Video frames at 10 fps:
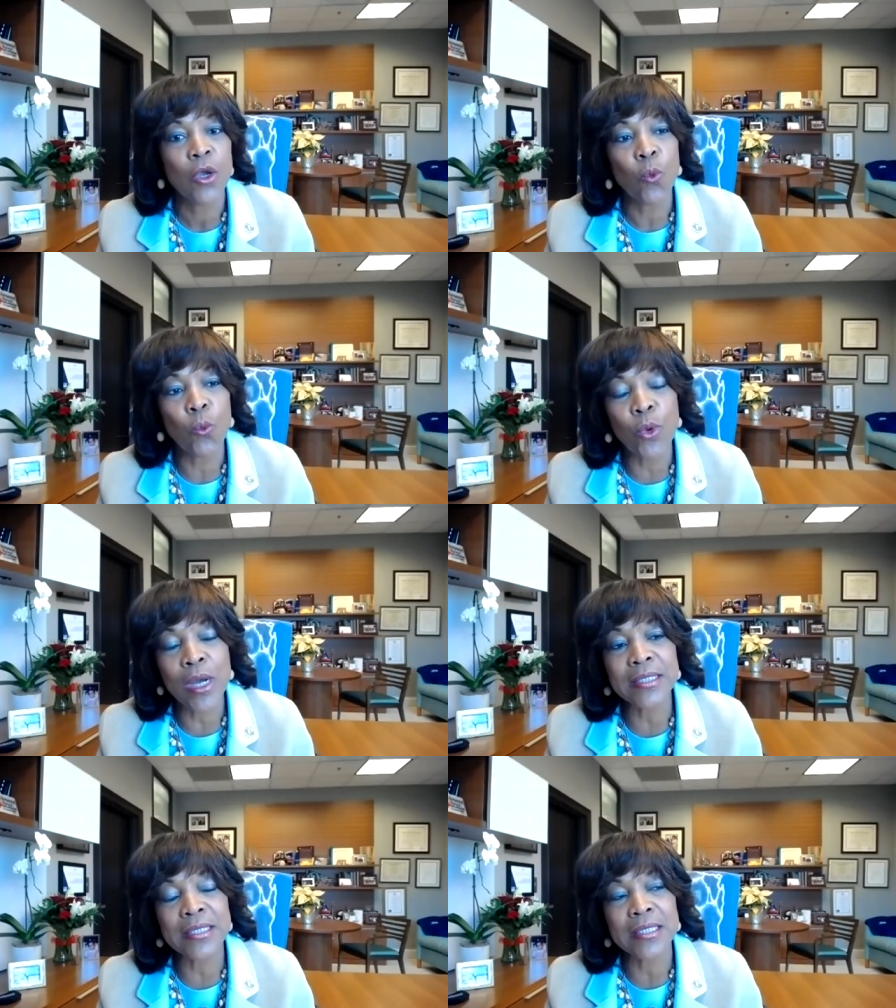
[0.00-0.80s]

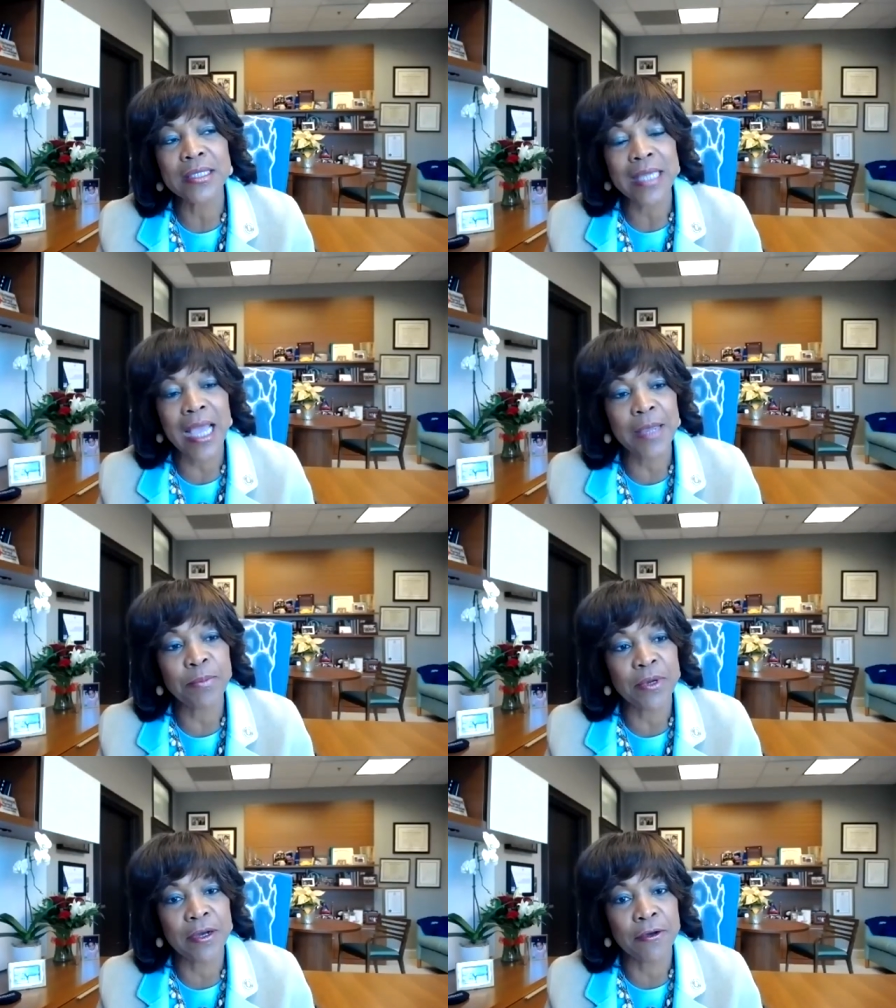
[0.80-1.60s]
what type
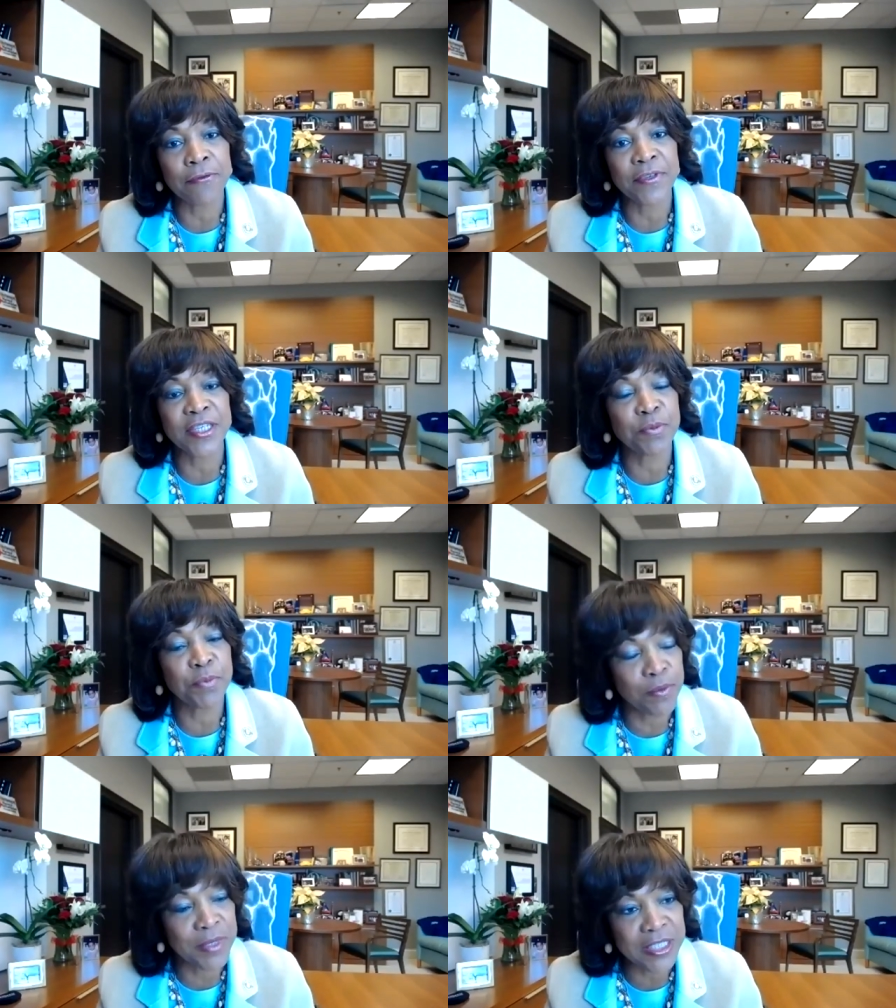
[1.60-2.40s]
of
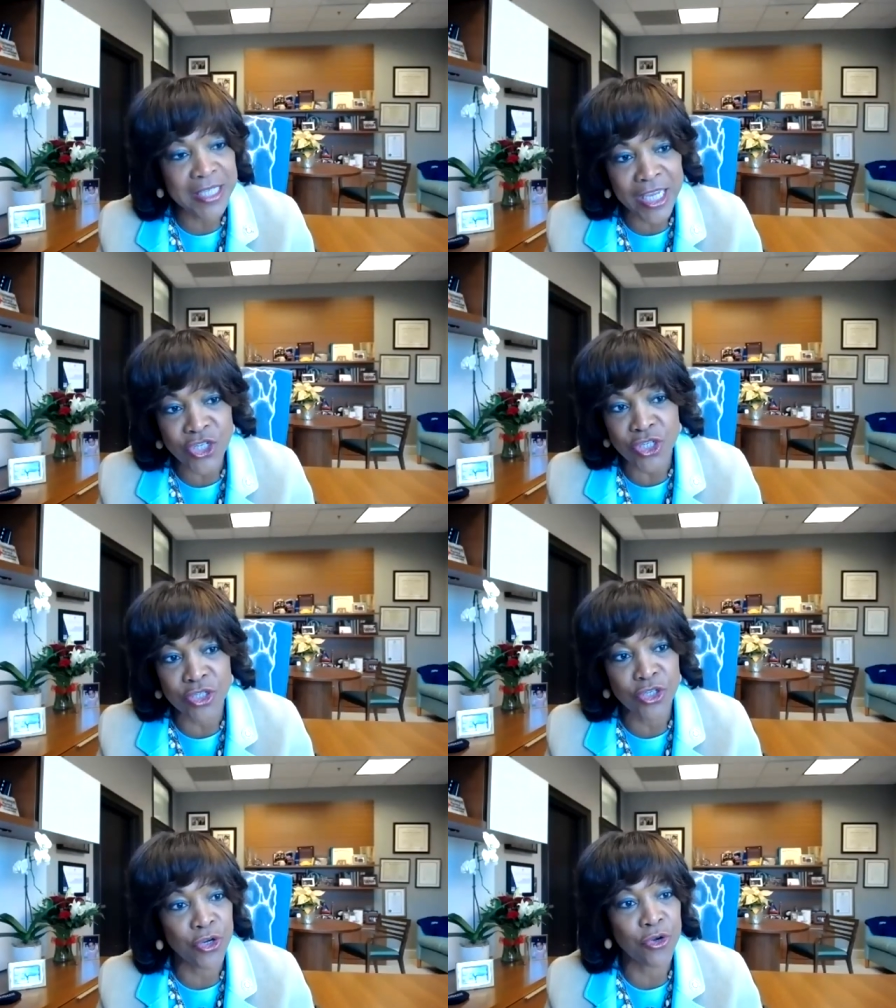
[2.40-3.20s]
experimentation
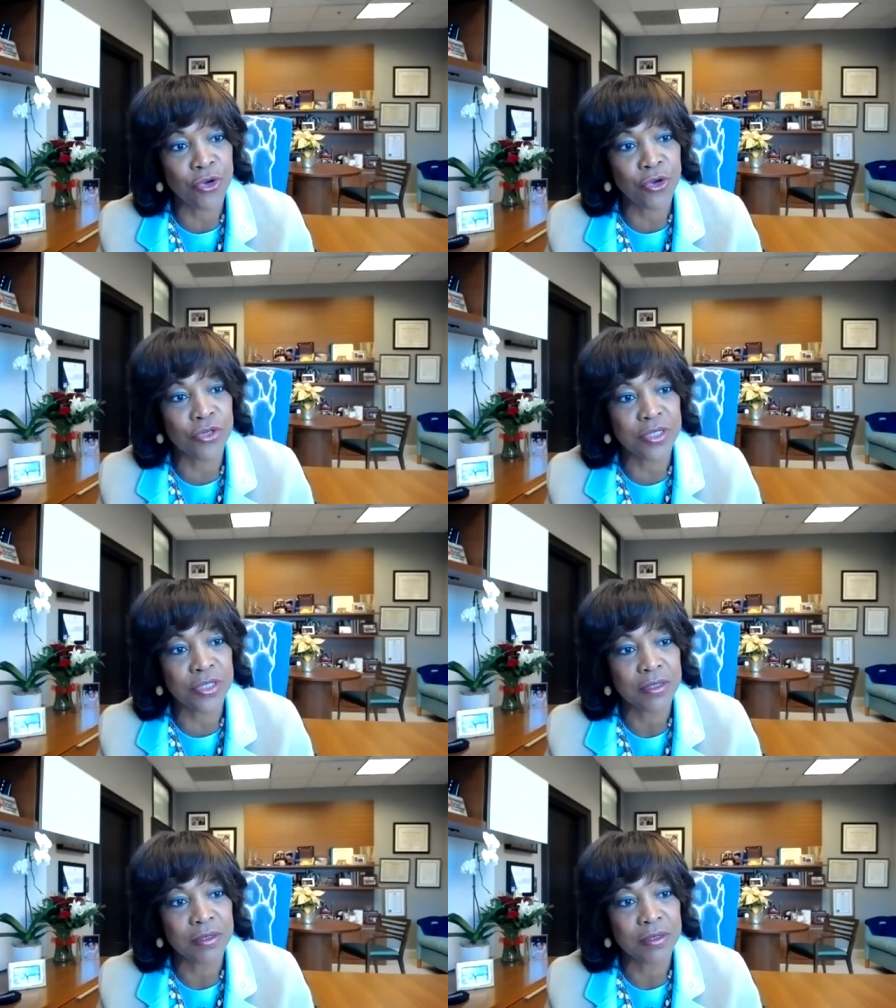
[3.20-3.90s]
occurred,